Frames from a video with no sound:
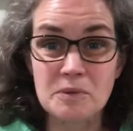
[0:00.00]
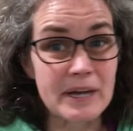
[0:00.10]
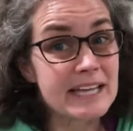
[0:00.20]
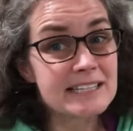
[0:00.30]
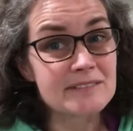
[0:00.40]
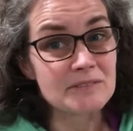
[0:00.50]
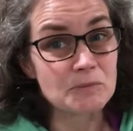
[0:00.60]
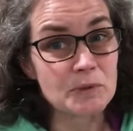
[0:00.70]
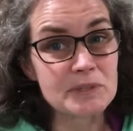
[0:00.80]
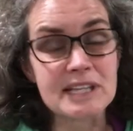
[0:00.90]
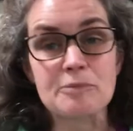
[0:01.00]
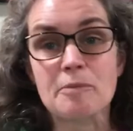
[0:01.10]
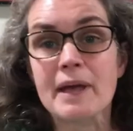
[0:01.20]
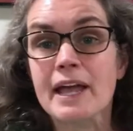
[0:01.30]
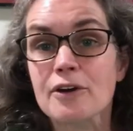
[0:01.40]
I guess we would say
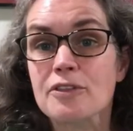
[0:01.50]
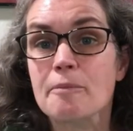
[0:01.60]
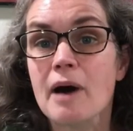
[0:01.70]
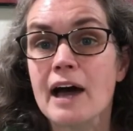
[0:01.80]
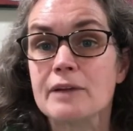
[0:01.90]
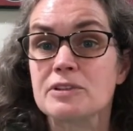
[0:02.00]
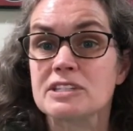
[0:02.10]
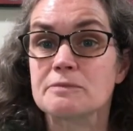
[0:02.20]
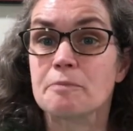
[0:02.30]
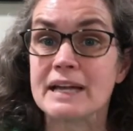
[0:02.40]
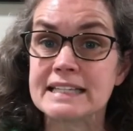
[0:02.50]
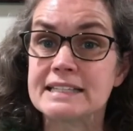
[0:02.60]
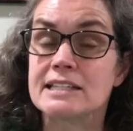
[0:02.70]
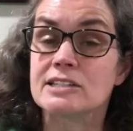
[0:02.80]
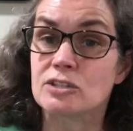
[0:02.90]
prepare the body with
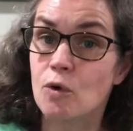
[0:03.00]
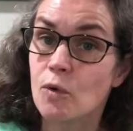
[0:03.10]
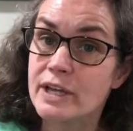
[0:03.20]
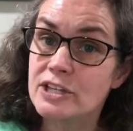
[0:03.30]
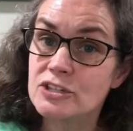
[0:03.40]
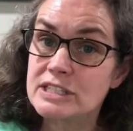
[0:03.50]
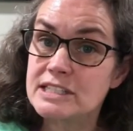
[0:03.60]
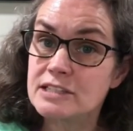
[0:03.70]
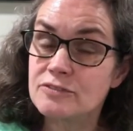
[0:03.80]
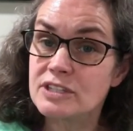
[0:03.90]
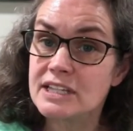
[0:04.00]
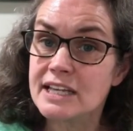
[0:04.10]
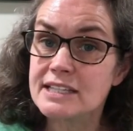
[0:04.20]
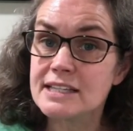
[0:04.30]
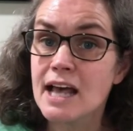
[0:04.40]
spices and oils and different
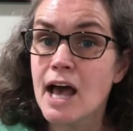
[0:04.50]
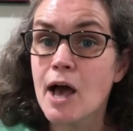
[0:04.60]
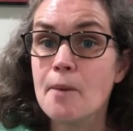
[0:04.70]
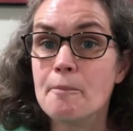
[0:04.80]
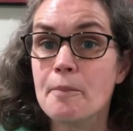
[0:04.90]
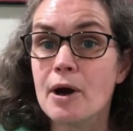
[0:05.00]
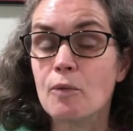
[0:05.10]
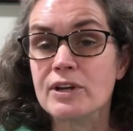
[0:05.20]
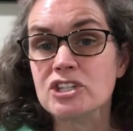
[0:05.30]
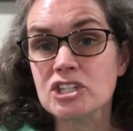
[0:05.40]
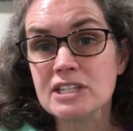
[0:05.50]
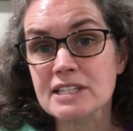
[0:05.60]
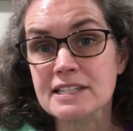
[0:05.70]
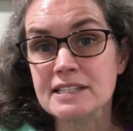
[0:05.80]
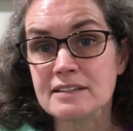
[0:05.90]
things. But when
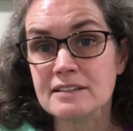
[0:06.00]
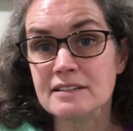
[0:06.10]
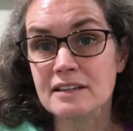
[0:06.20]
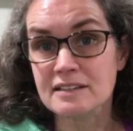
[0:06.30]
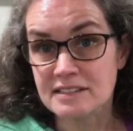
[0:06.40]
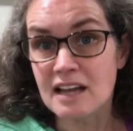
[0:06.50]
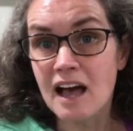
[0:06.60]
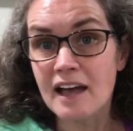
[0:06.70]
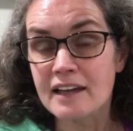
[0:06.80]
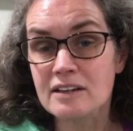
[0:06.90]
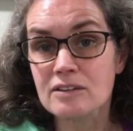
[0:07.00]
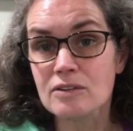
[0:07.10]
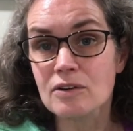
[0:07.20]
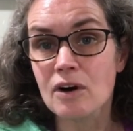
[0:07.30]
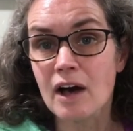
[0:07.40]
Jesus died
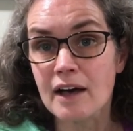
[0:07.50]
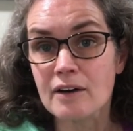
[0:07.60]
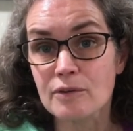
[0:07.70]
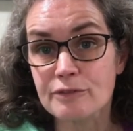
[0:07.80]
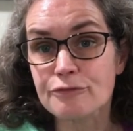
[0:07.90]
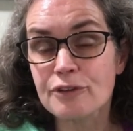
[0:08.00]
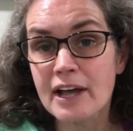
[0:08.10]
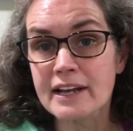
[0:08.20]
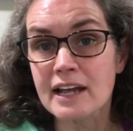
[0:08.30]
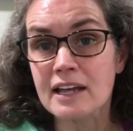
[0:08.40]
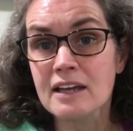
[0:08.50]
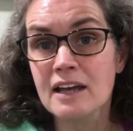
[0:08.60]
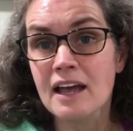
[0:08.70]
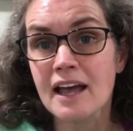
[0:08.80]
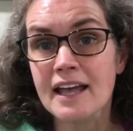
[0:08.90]
uh, on Friday,
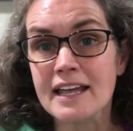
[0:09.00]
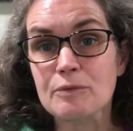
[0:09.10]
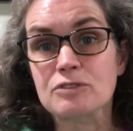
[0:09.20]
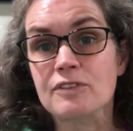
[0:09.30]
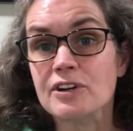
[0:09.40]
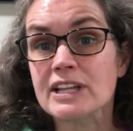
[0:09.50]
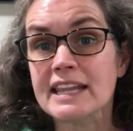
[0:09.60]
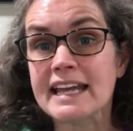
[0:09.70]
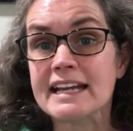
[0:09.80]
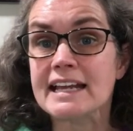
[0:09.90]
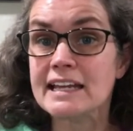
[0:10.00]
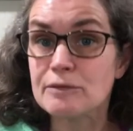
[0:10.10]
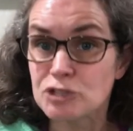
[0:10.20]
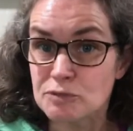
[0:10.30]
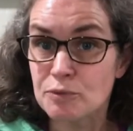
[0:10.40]
it was very late and he
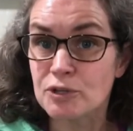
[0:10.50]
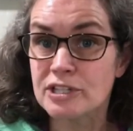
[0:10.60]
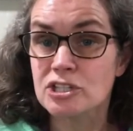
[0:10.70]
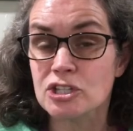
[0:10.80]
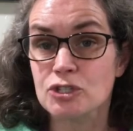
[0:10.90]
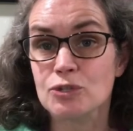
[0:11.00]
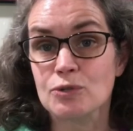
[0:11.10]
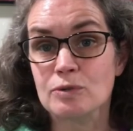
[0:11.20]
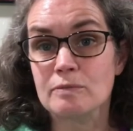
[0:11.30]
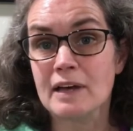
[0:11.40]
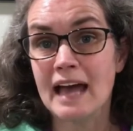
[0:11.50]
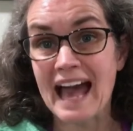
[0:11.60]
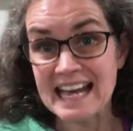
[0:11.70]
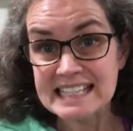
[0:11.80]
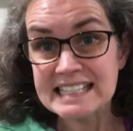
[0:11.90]
was just put the tomb
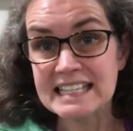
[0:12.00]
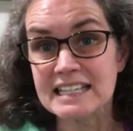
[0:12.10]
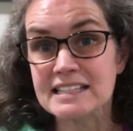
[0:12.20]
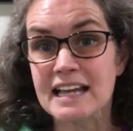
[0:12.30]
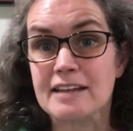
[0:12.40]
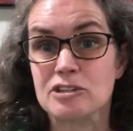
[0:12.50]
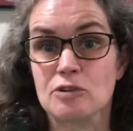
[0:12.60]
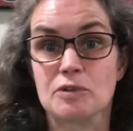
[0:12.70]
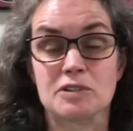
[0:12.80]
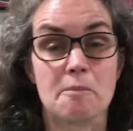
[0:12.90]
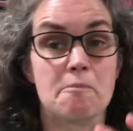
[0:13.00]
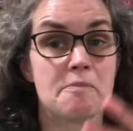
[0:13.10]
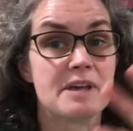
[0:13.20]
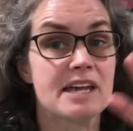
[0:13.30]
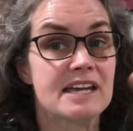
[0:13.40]
as is. And you know, there's a
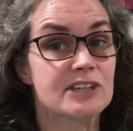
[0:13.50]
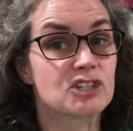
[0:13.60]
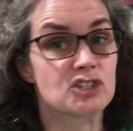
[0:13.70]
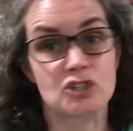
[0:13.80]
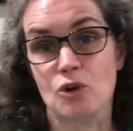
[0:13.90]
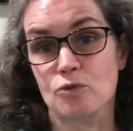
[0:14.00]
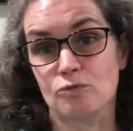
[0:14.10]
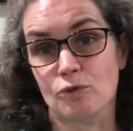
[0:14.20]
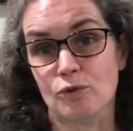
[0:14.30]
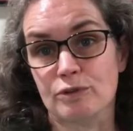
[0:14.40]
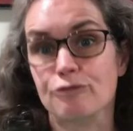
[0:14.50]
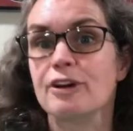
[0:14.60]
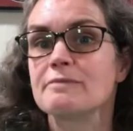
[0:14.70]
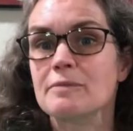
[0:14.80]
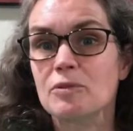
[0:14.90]
big stone rolled in
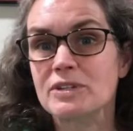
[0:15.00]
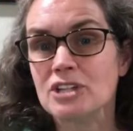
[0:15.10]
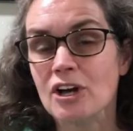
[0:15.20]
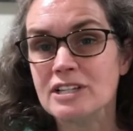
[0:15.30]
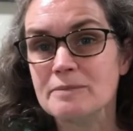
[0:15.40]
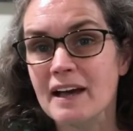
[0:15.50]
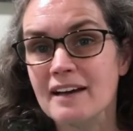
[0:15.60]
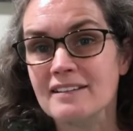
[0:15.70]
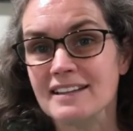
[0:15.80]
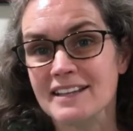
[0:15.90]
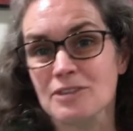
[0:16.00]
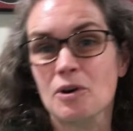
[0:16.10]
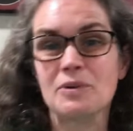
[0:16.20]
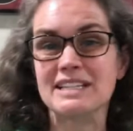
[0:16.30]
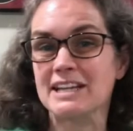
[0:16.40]
front. Remember, we talked about, like, you
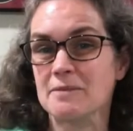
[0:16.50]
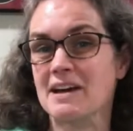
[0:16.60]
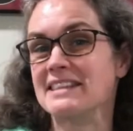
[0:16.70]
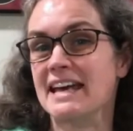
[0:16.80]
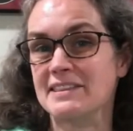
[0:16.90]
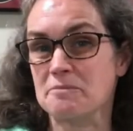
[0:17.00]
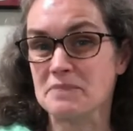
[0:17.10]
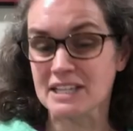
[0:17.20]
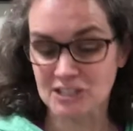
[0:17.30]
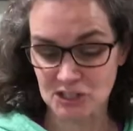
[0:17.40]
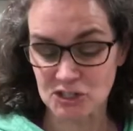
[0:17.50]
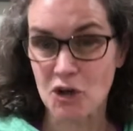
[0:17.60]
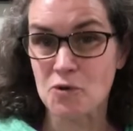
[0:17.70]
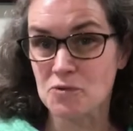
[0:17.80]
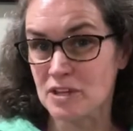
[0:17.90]
always hear about that the big
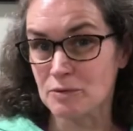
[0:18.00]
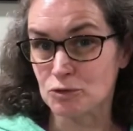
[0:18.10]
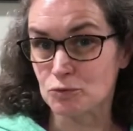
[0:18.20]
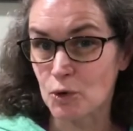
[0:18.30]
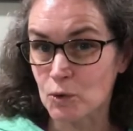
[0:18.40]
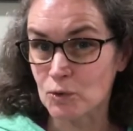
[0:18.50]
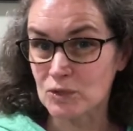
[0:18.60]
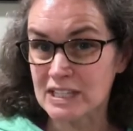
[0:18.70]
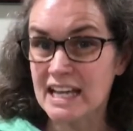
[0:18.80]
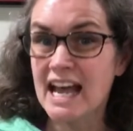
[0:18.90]
stone that was rolled.